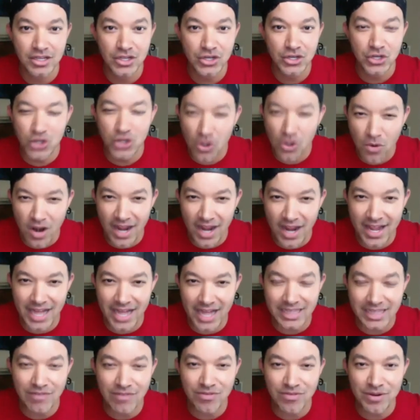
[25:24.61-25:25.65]
Do you know where I got
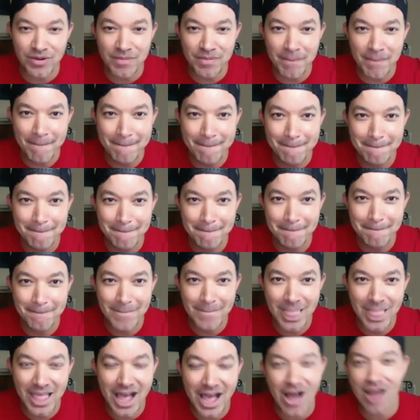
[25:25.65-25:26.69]
that from?
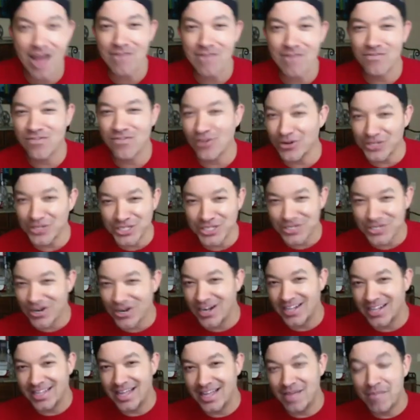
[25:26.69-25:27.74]
How I first
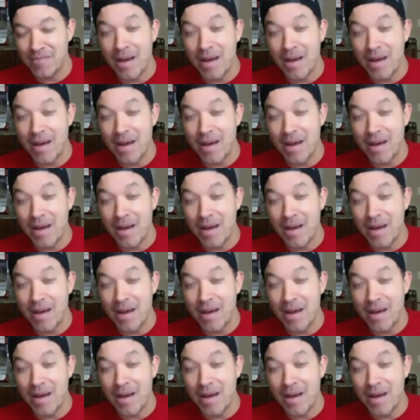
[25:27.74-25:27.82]
started that?